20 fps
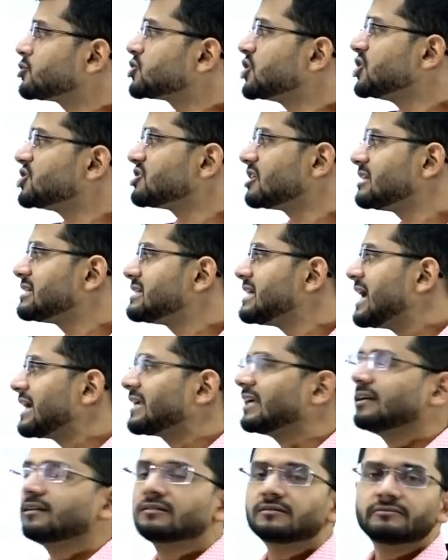Procedure
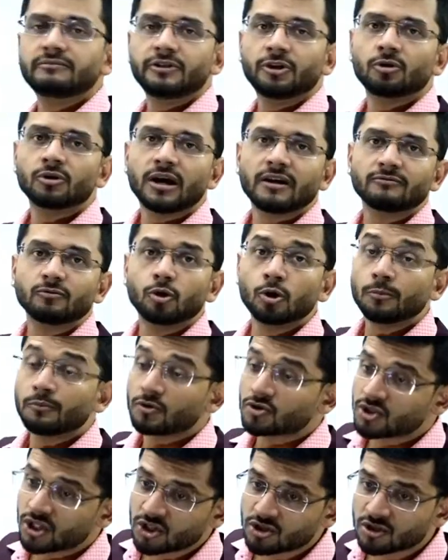is lacking. We don't have
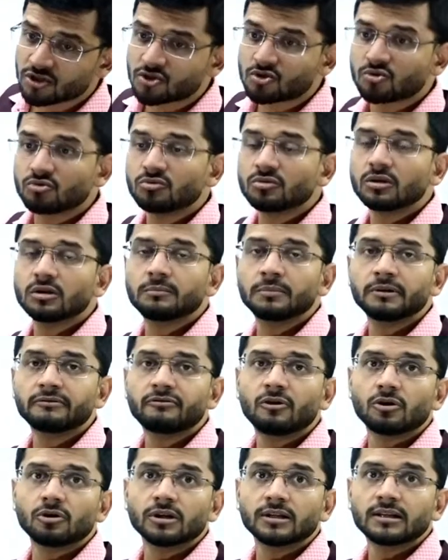good procedures to
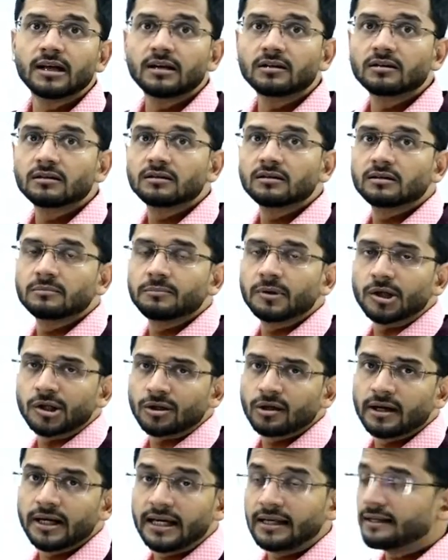be followed in that
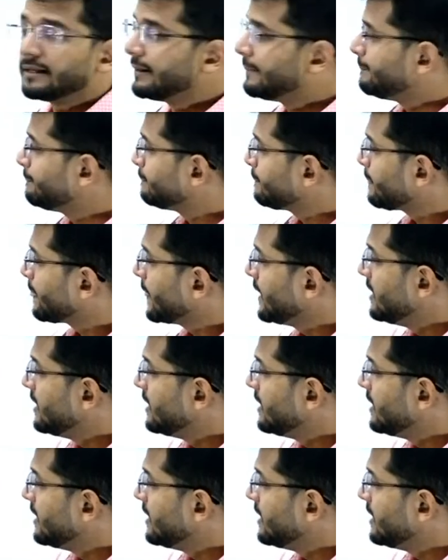particular area.